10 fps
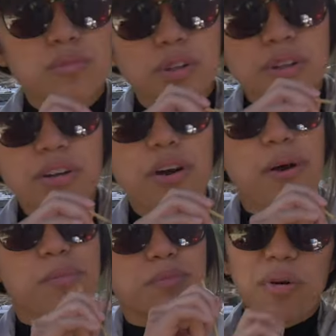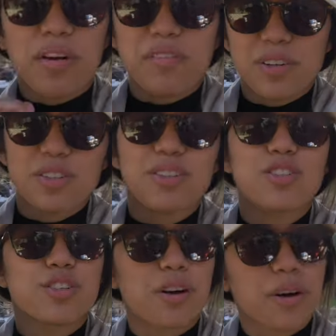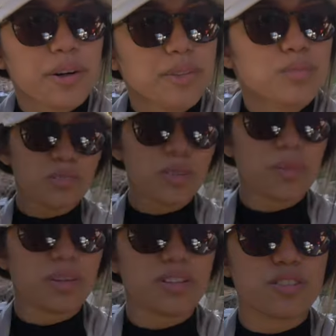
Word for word: Really did. Perfectly charred. But it